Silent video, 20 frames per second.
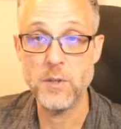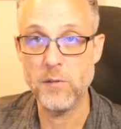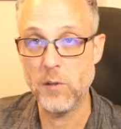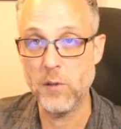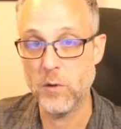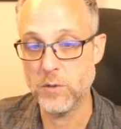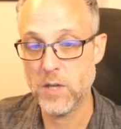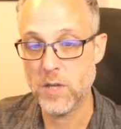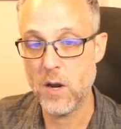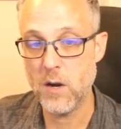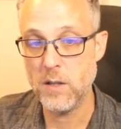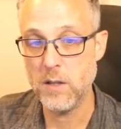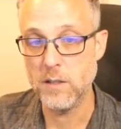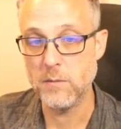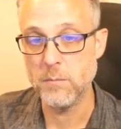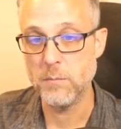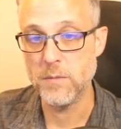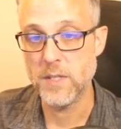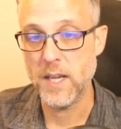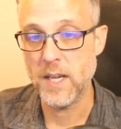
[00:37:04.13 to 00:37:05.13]
are those
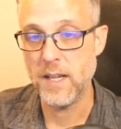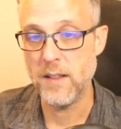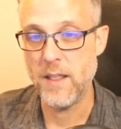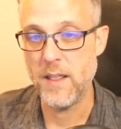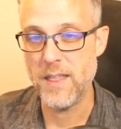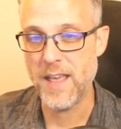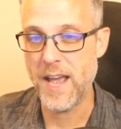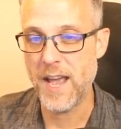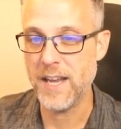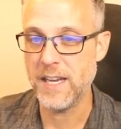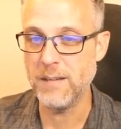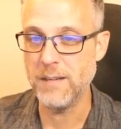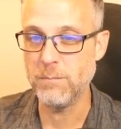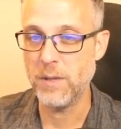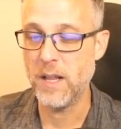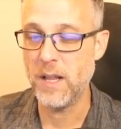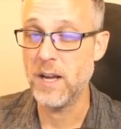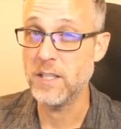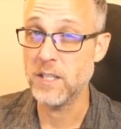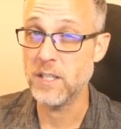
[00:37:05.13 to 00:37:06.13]
columns? And that
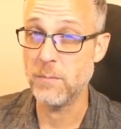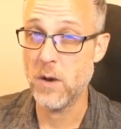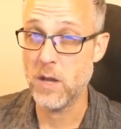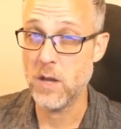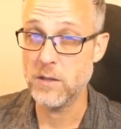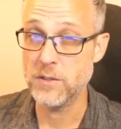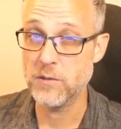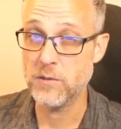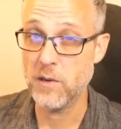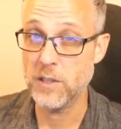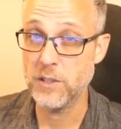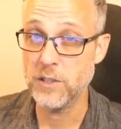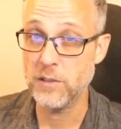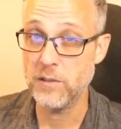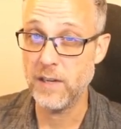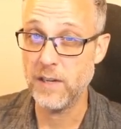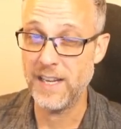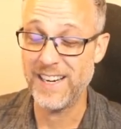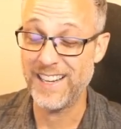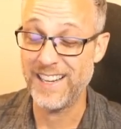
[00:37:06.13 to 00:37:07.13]
implies the model
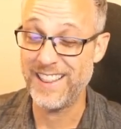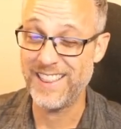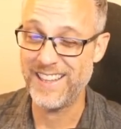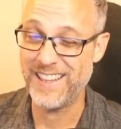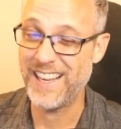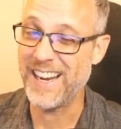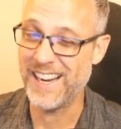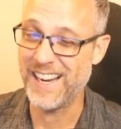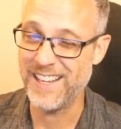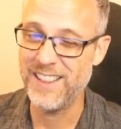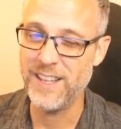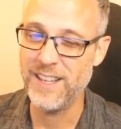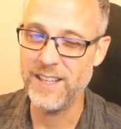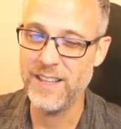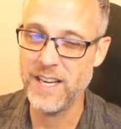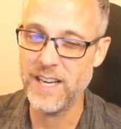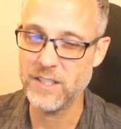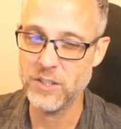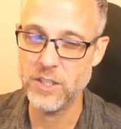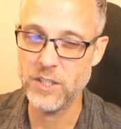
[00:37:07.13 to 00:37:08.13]
structure. And I
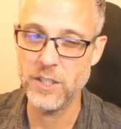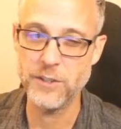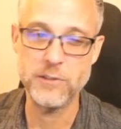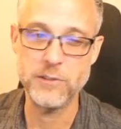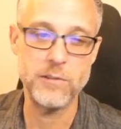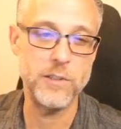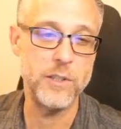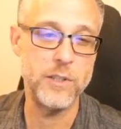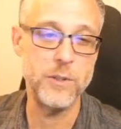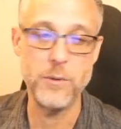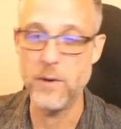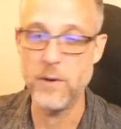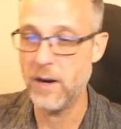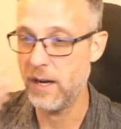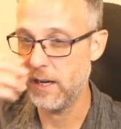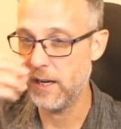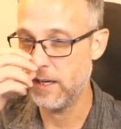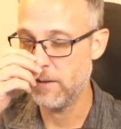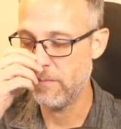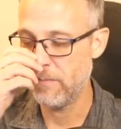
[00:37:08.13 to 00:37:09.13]
think that's still true.
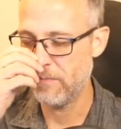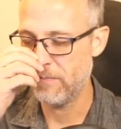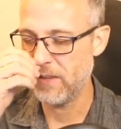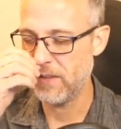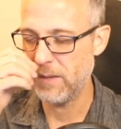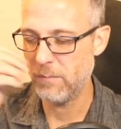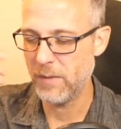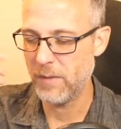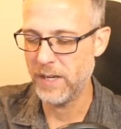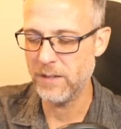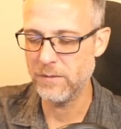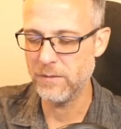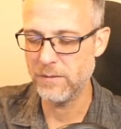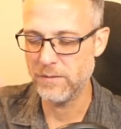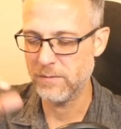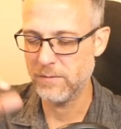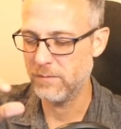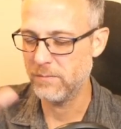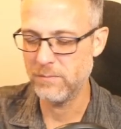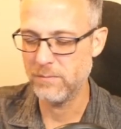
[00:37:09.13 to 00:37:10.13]
It might
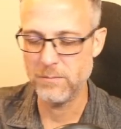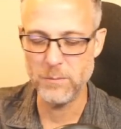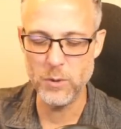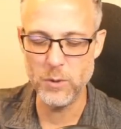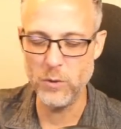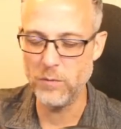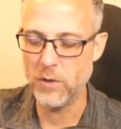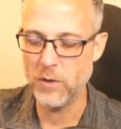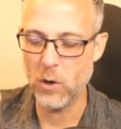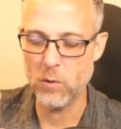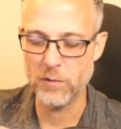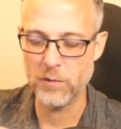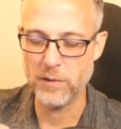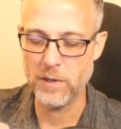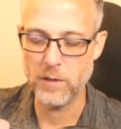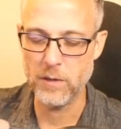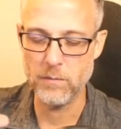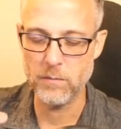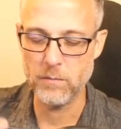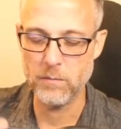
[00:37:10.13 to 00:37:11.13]
have moved over
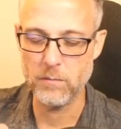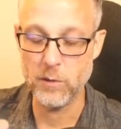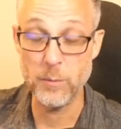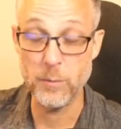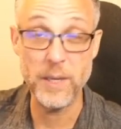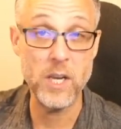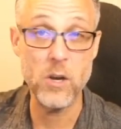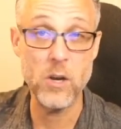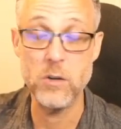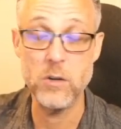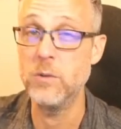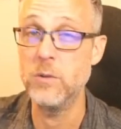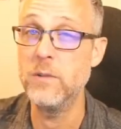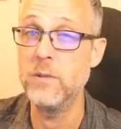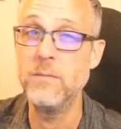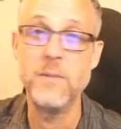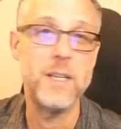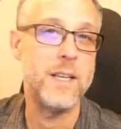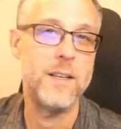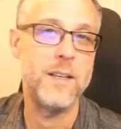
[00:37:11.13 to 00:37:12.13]
to Ruby code.
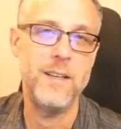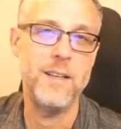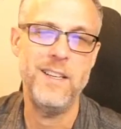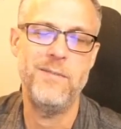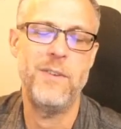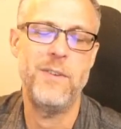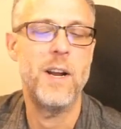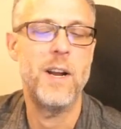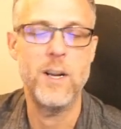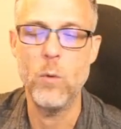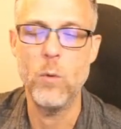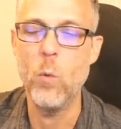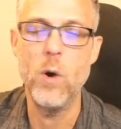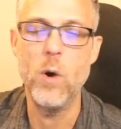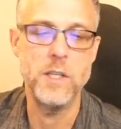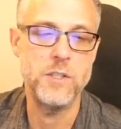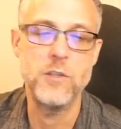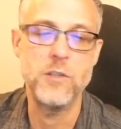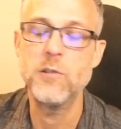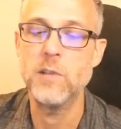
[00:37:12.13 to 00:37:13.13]
If not, it
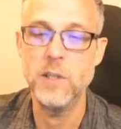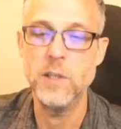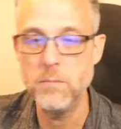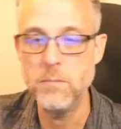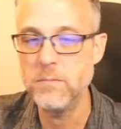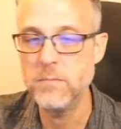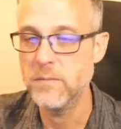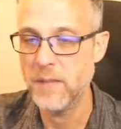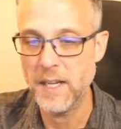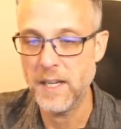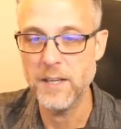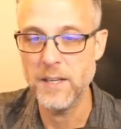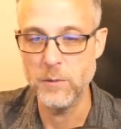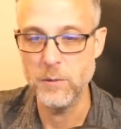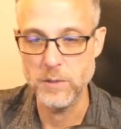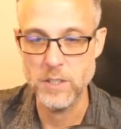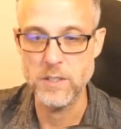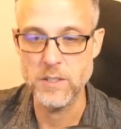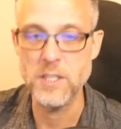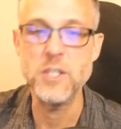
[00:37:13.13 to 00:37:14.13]
was true. Like there
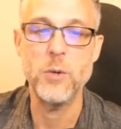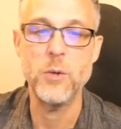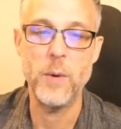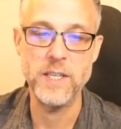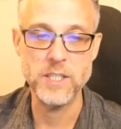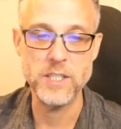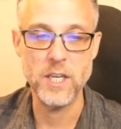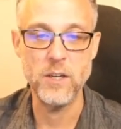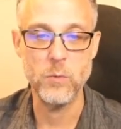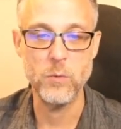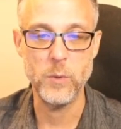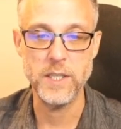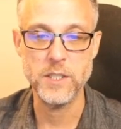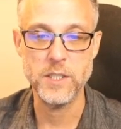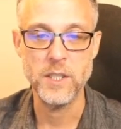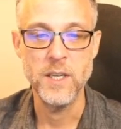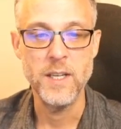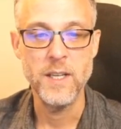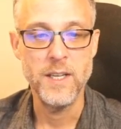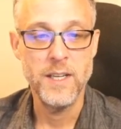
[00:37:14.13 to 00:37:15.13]
was a situation in
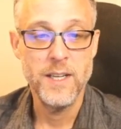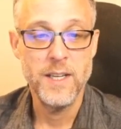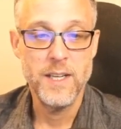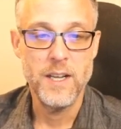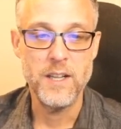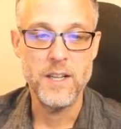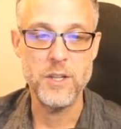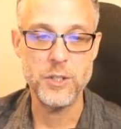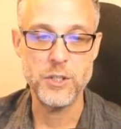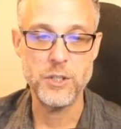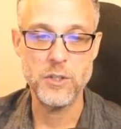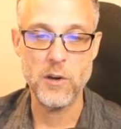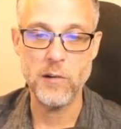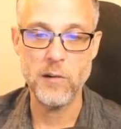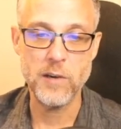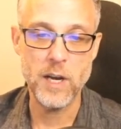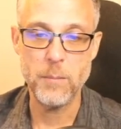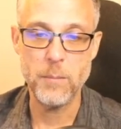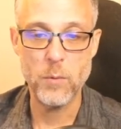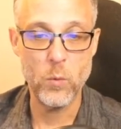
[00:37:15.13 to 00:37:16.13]
which the
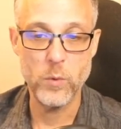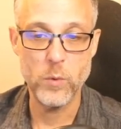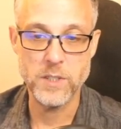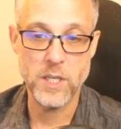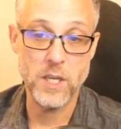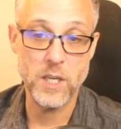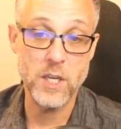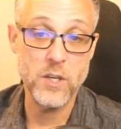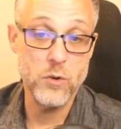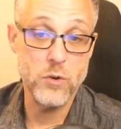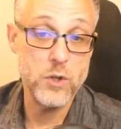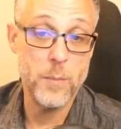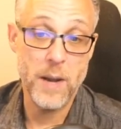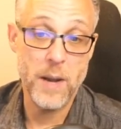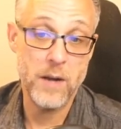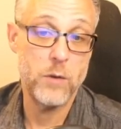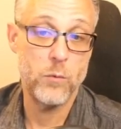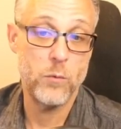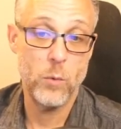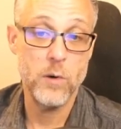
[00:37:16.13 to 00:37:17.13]
startup was a huge
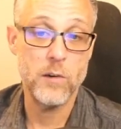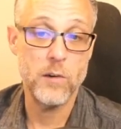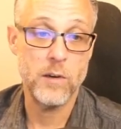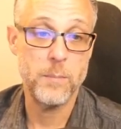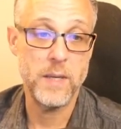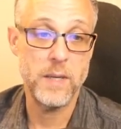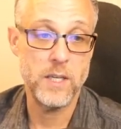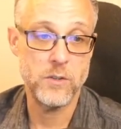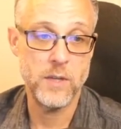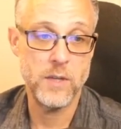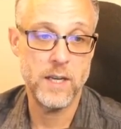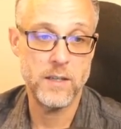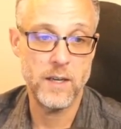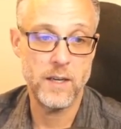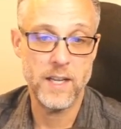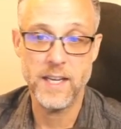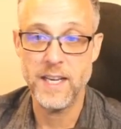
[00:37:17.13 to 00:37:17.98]
amount of work because you had to